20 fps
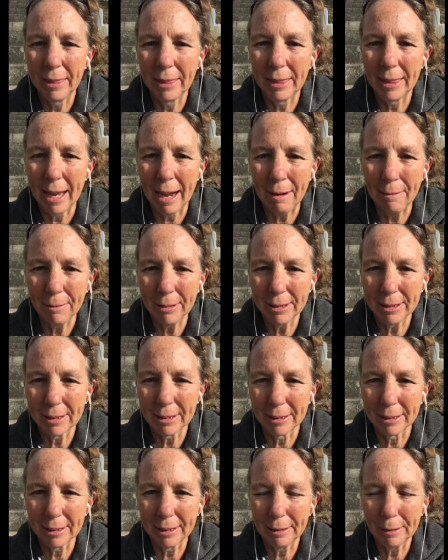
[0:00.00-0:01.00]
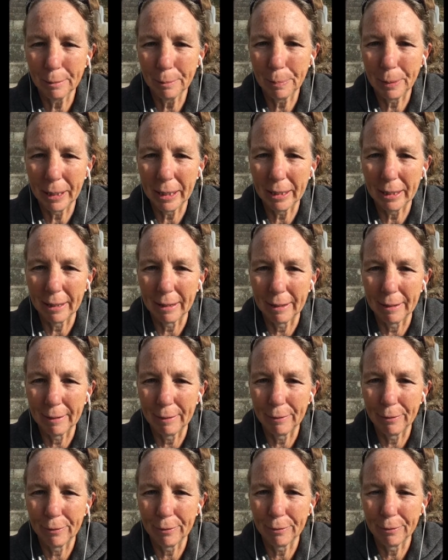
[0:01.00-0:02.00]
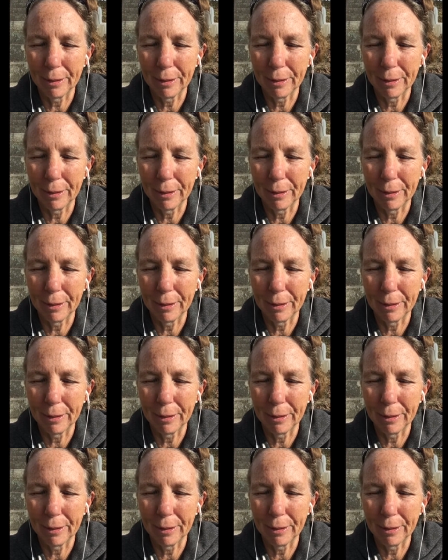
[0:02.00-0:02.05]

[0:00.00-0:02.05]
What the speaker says: that was a little bit of